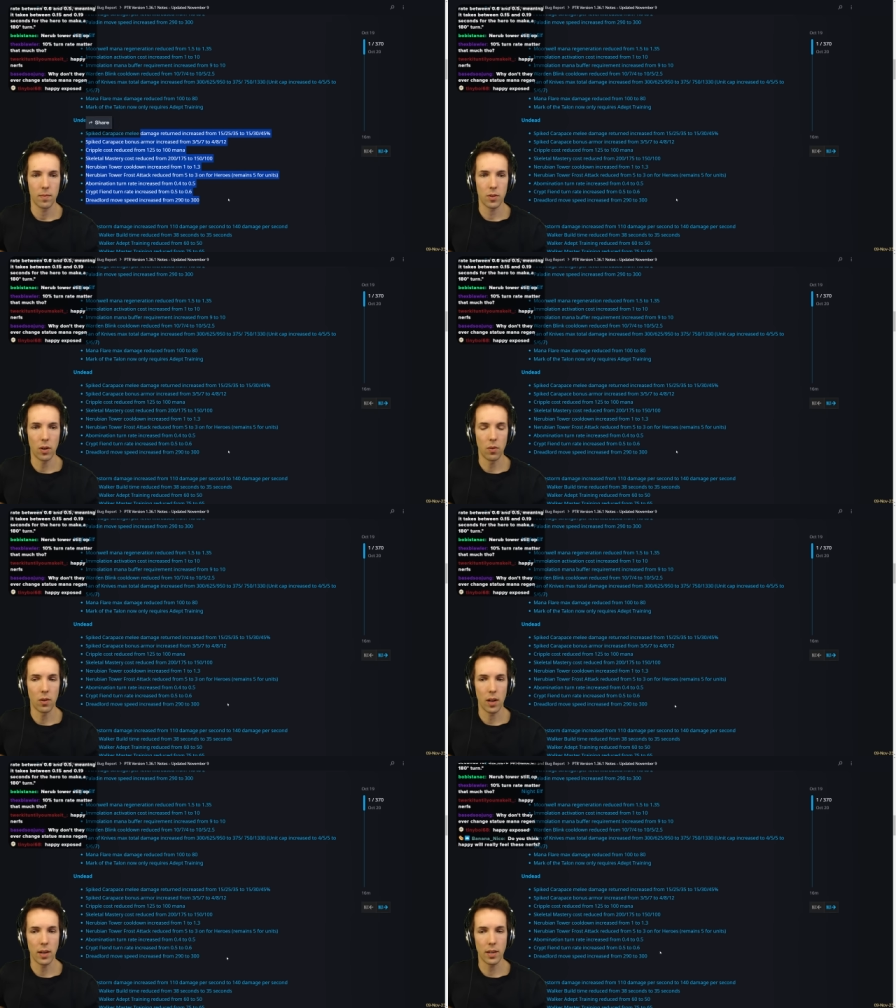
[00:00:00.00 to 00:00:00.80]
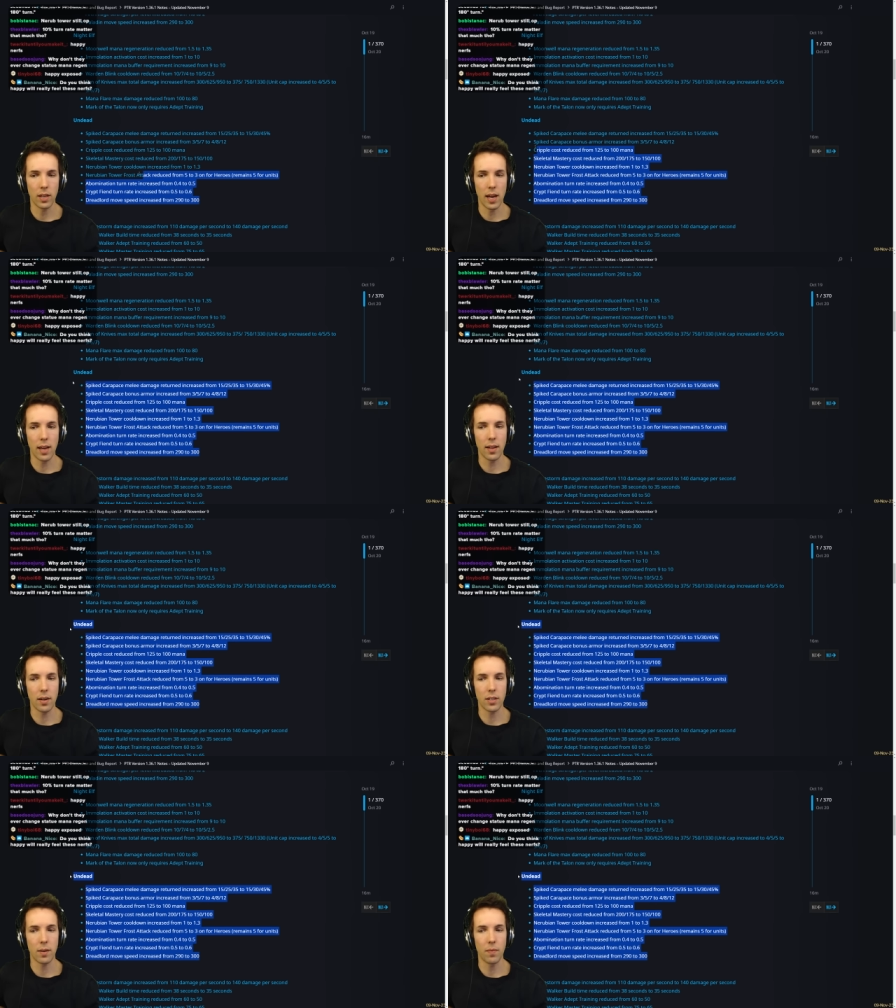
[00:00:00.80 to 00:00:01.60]
So there's
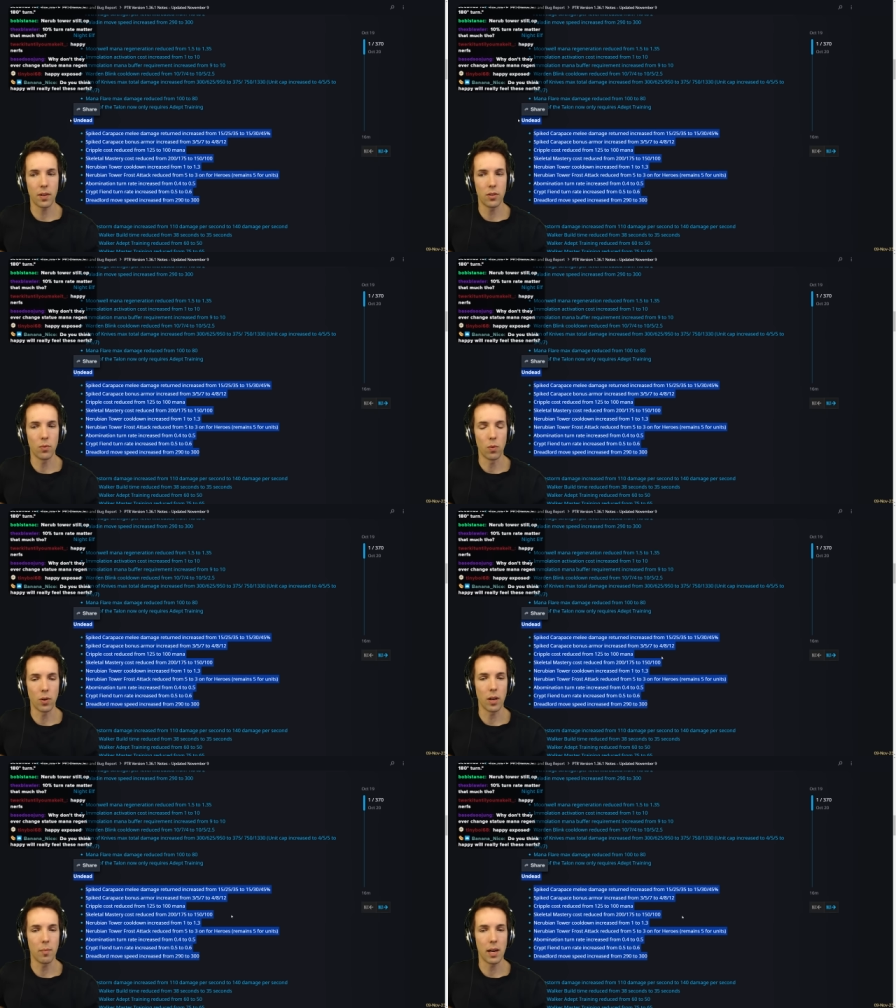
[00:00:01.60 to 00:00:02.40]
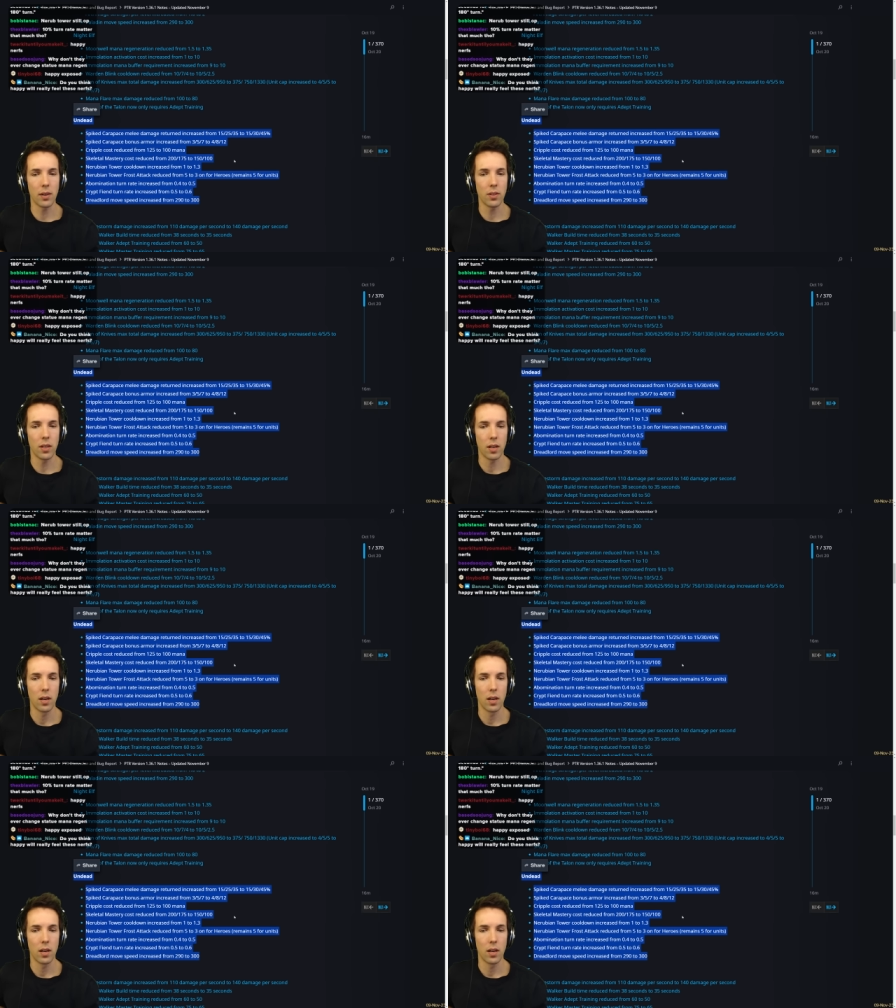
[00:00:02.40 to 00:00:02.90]
neither something to worry about,